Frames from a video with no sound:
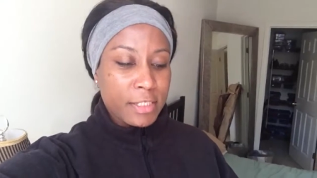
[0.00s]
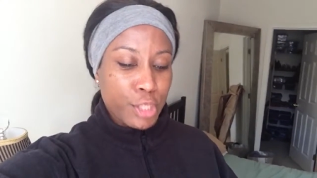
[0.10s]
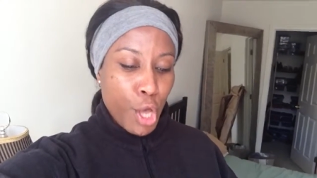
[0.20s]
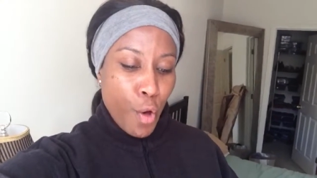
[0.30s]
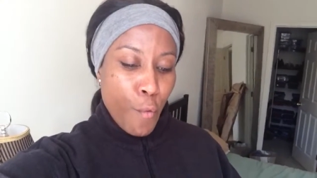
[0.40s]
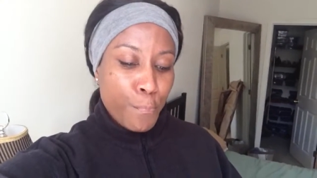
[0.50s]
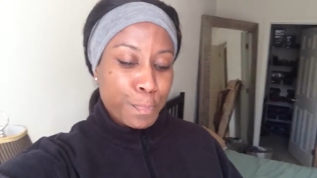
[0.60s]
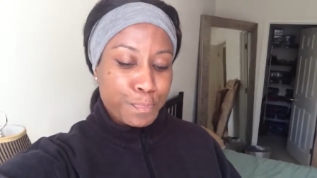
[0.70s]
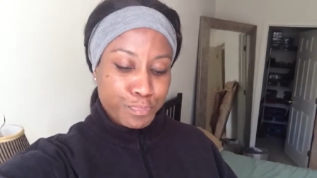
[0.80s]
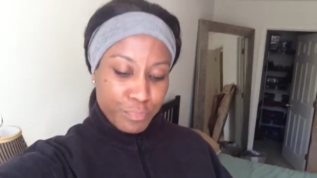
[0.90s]
So
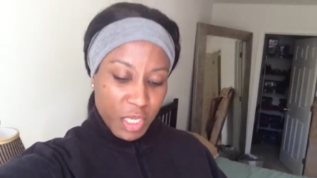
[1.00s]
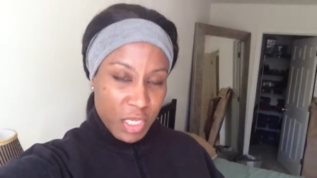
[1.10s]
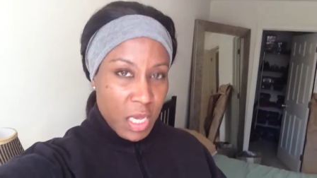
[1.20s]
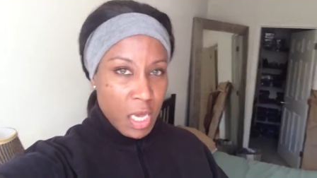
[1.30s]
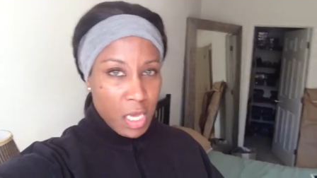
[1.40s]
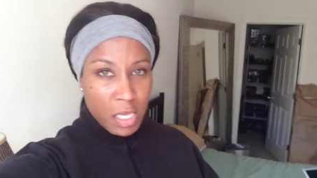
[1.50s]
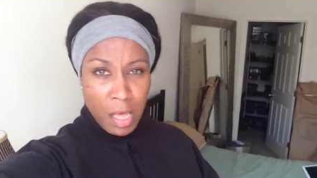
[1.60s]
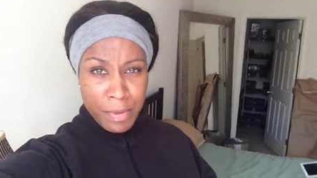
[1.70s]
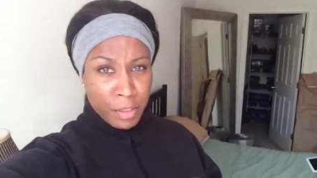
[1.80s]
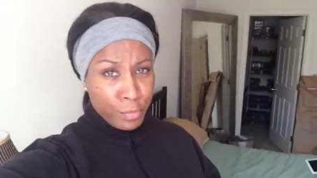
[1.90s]
yeah, I
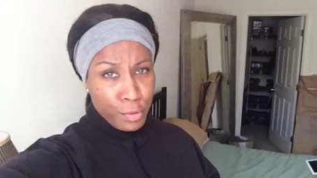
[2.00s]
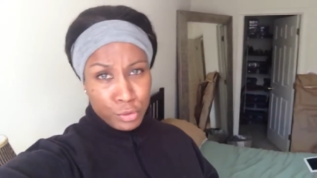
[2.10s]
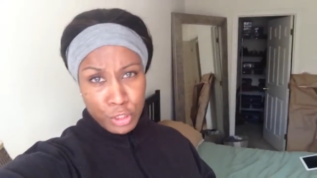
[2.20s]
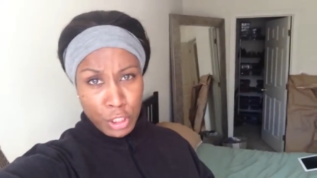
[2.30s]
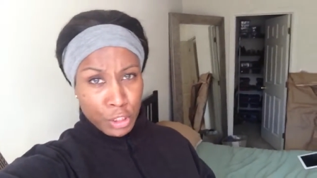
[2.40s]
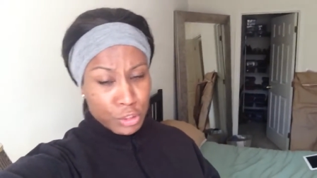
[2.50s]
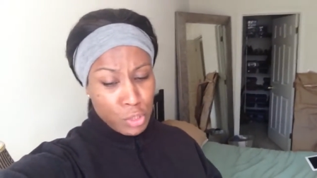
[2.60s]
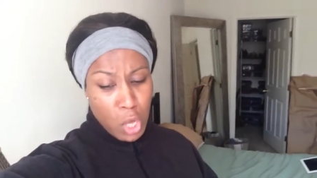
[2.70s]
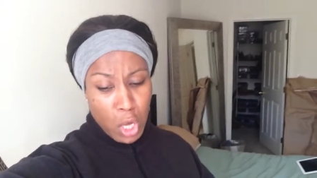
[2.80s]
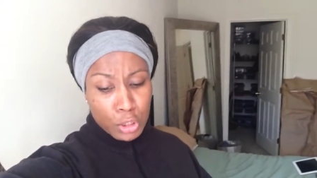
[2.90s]
mean, the music and the
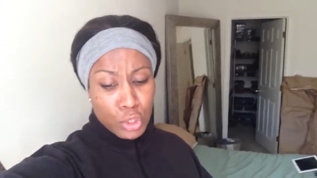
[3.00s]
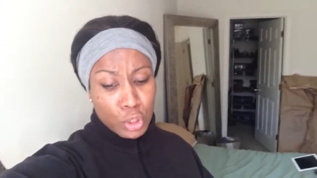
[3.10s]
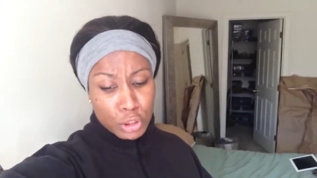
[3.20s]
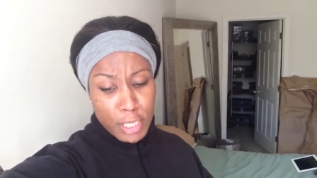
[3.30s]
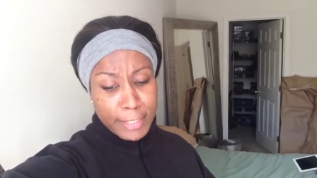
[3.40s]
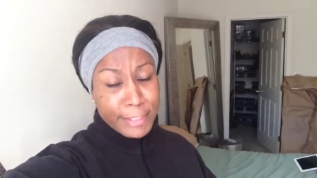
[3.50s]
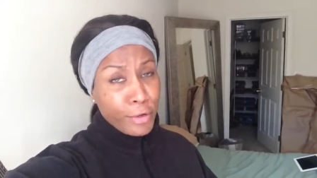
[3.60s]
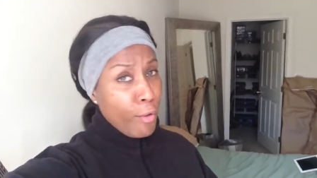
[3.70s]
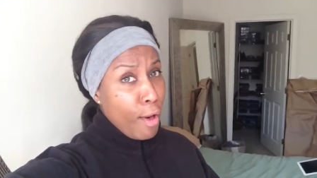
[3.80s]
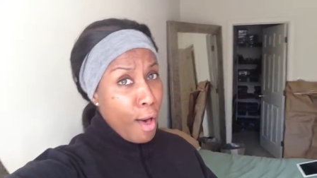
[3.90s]
songs are sounding
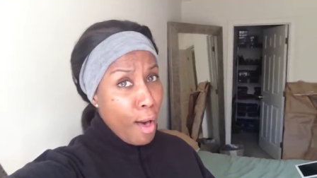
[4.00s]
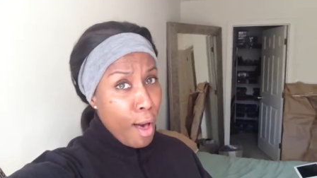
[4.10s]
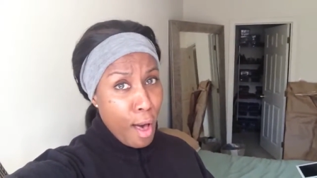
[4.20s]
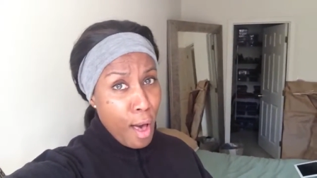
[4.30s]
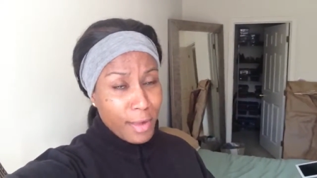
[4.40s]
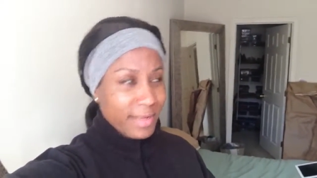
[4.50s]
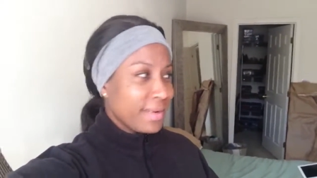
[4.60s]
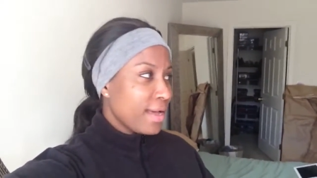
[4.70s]
hot, and I